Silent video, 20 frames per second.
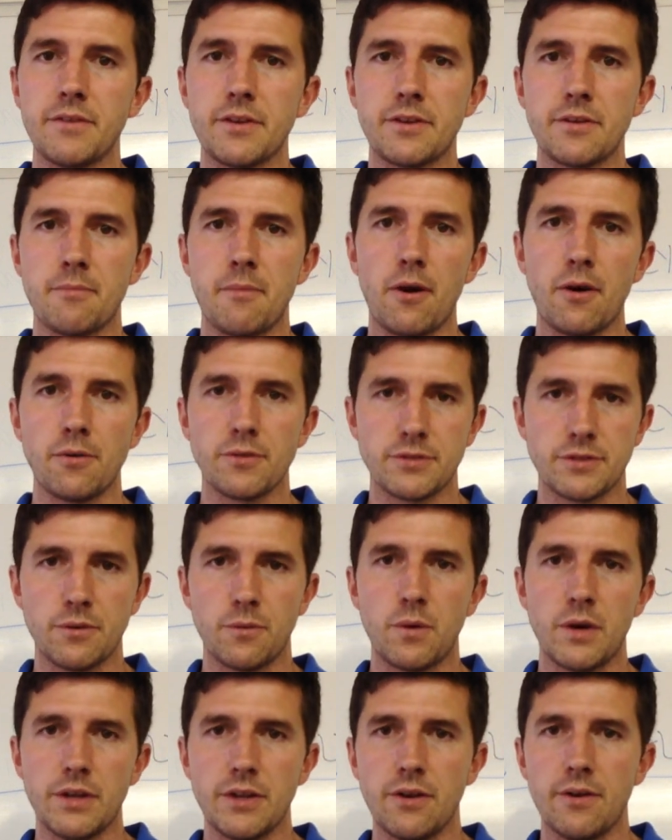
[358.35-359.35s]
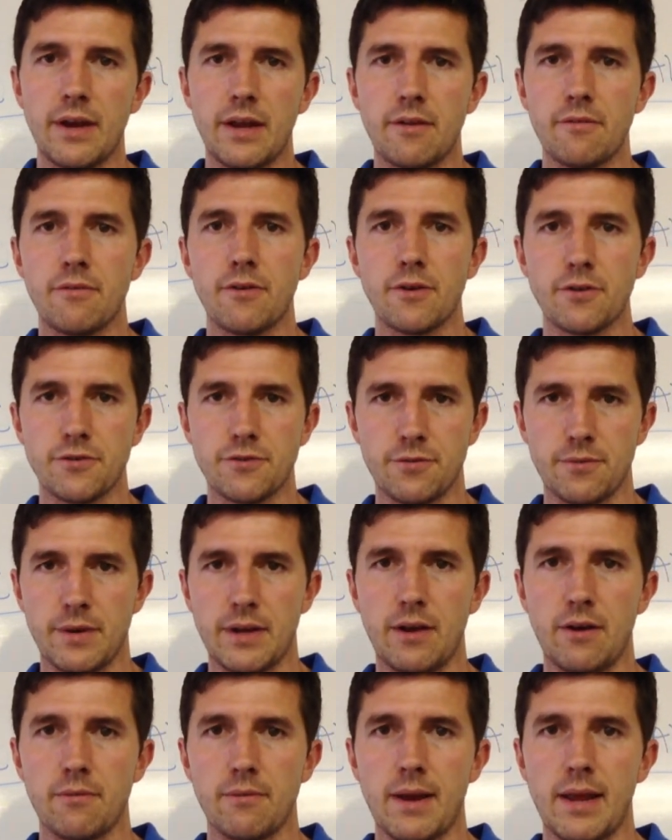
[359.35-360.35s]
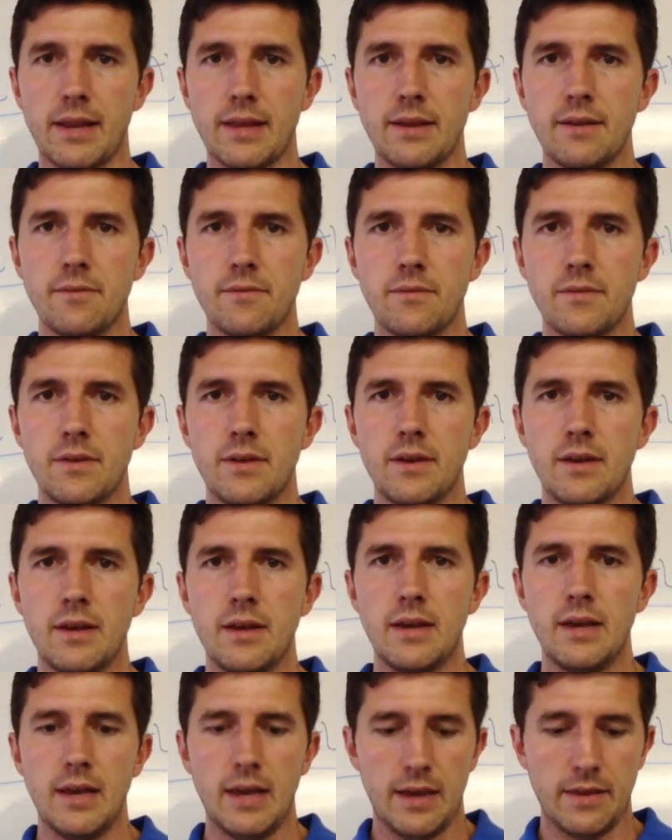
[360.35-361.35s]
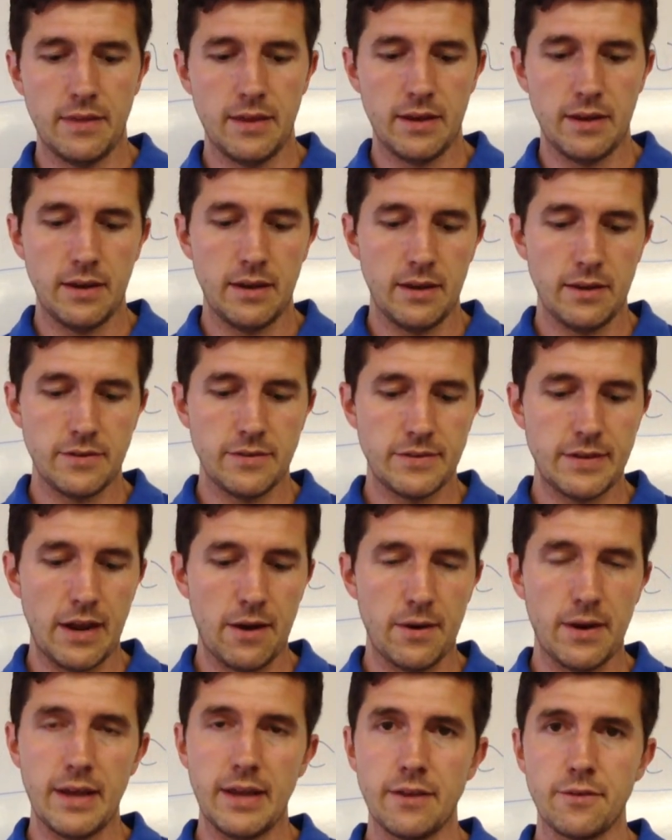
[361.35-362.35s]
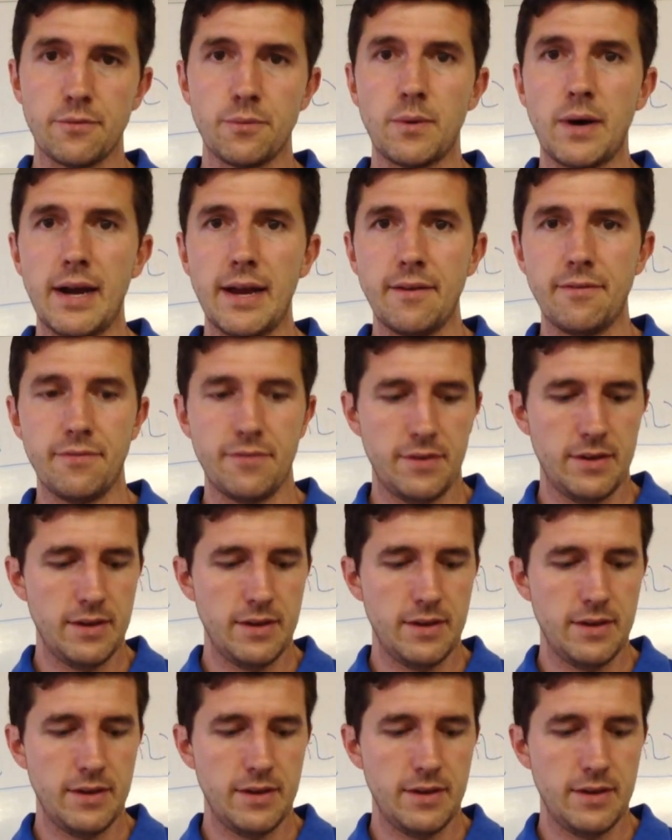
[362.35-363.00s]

that tomorrow is the 1-year anniversary already," and then Sarah, his wife,